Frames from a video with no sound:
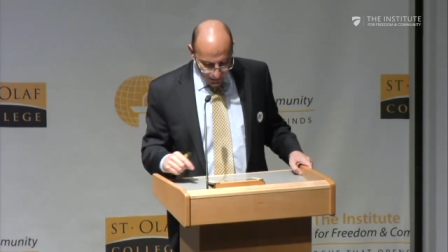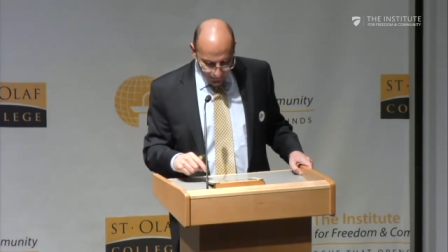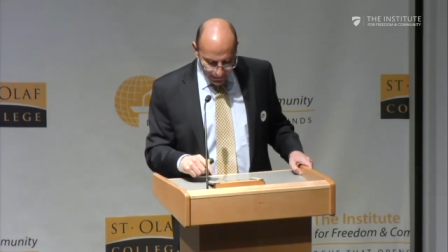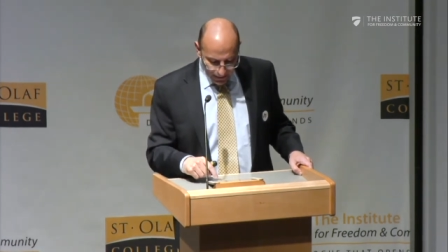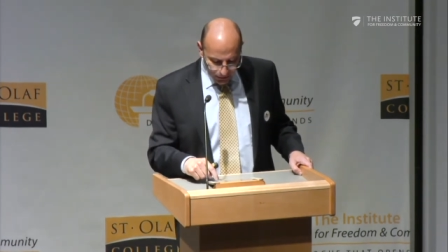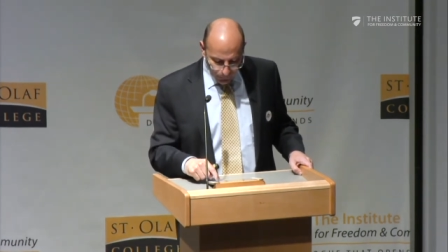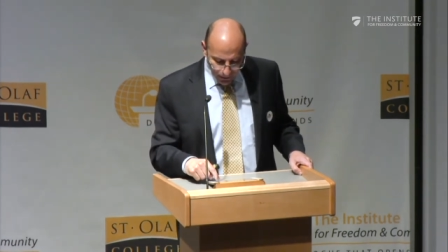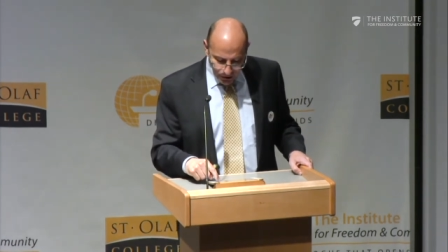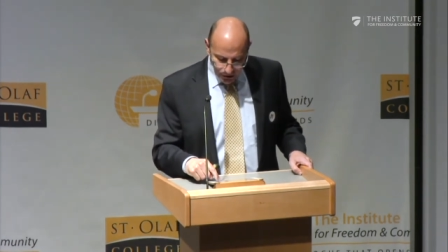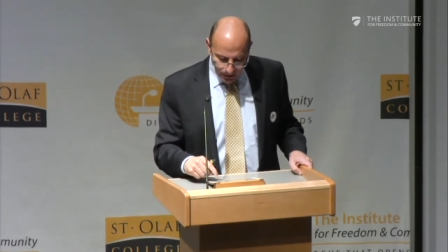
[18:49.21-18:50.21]
the
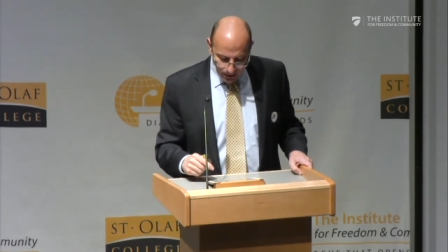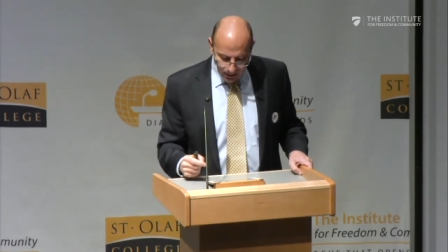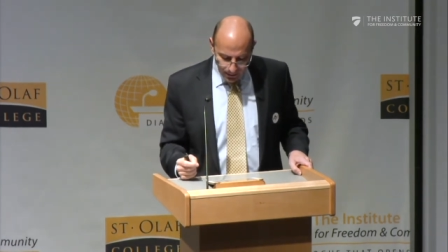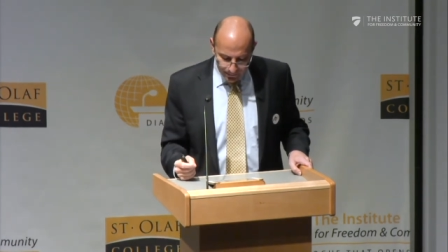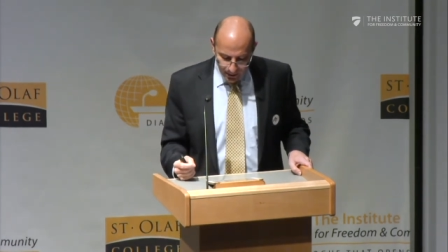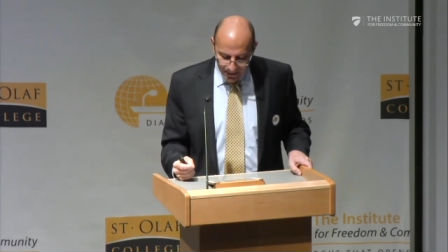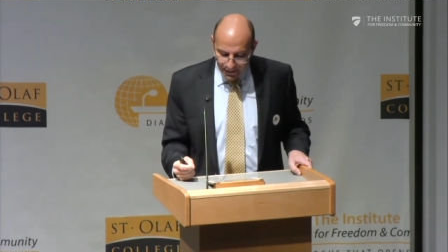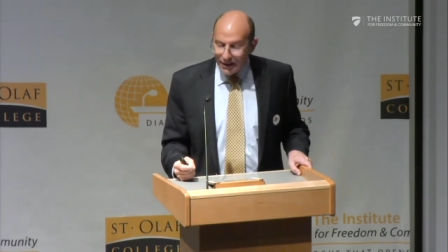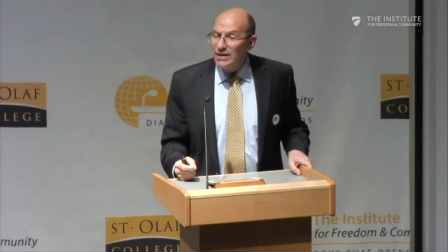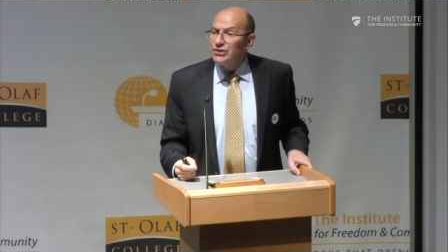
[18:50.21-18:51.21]
situation in the
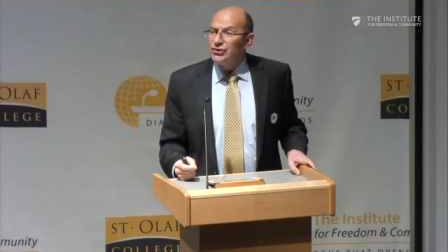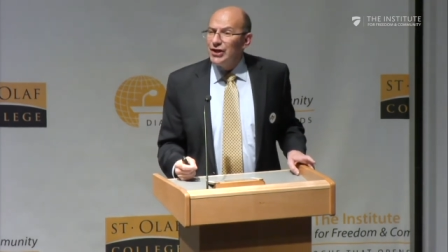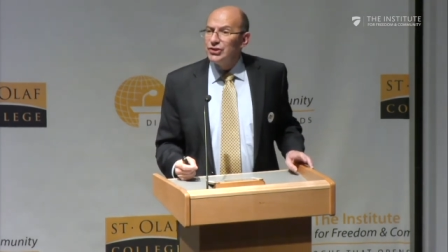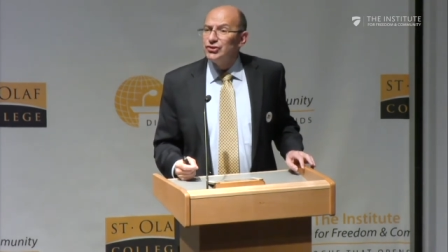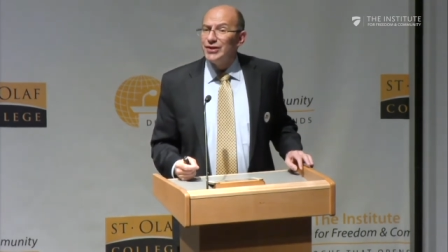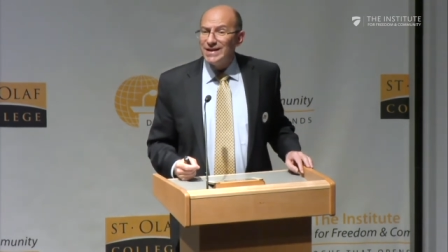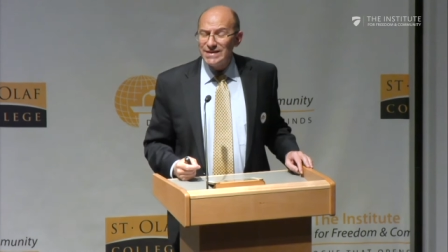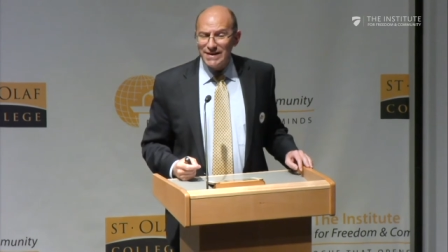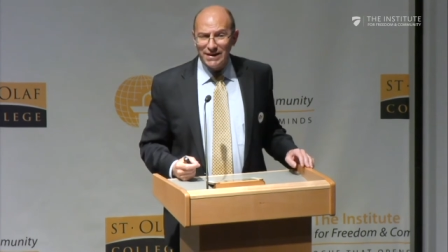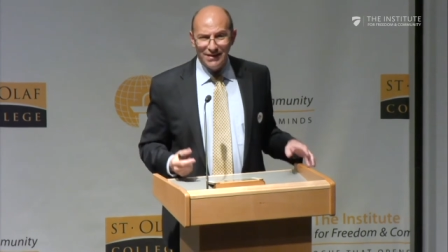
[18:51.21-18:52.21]
Middle East changed
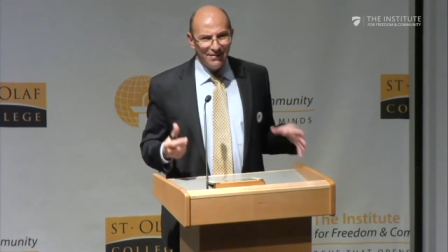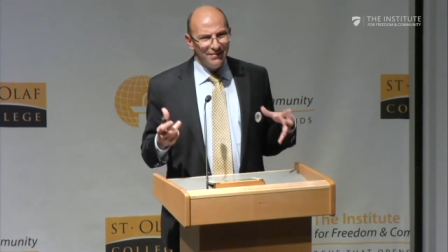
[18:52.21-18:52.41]
drastically.